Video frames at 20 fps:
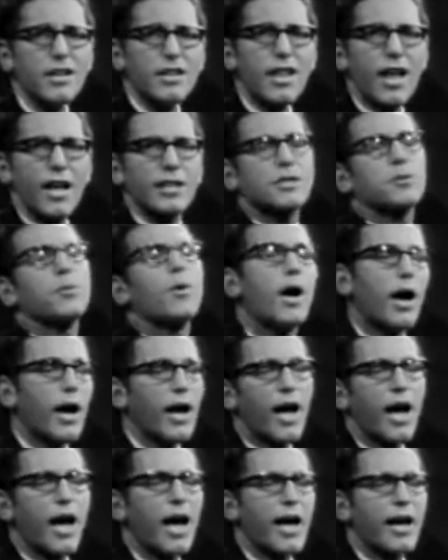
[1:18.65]
That's
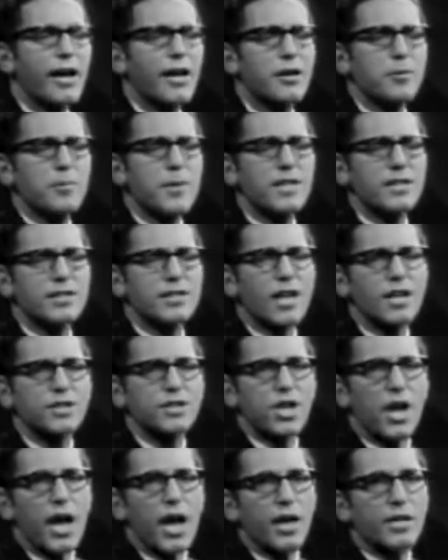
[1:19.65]
why I'm in
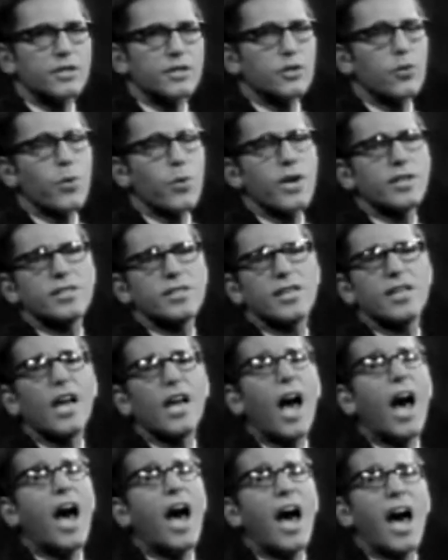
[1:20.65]
such exquisite
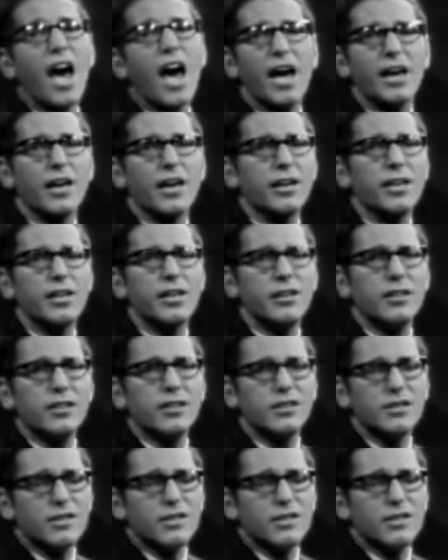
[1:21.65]
agony.